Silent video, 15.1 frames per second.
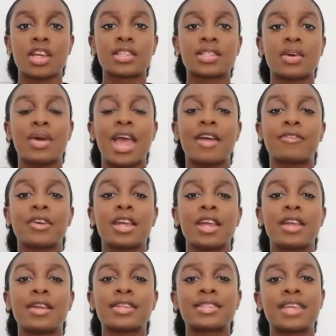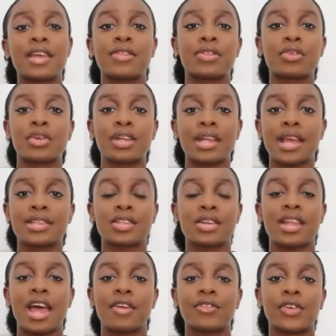So every, say, 3 days on
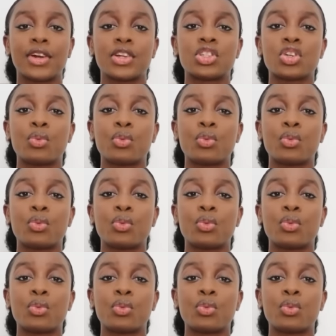average,